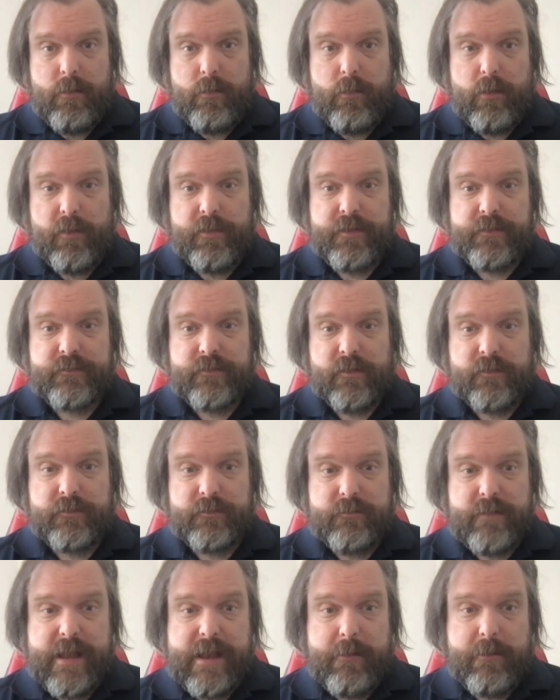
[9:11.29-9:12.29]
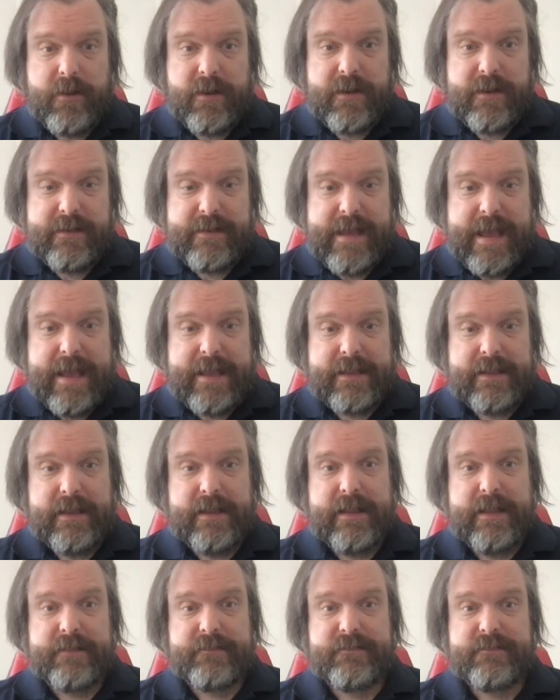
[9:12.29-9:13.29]
Well, there's also now an attack
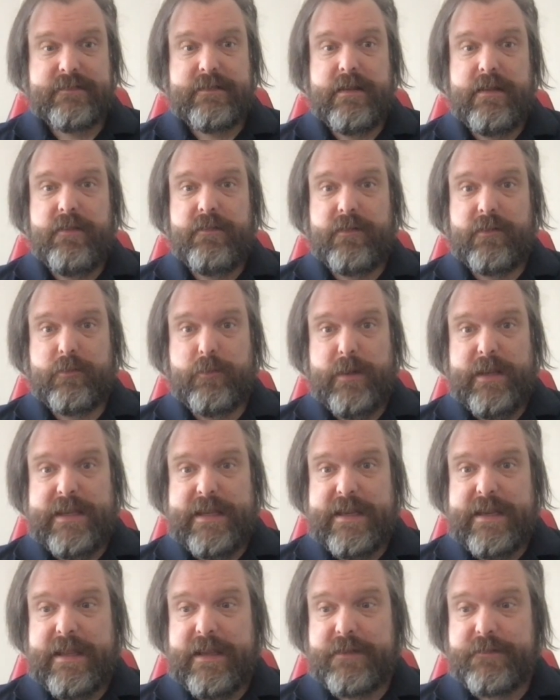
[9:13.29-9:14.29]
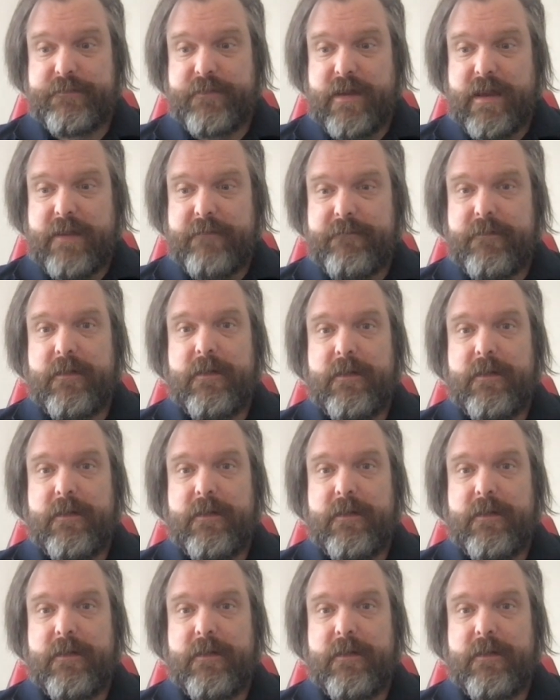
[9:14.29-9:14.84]
against the queen at h5,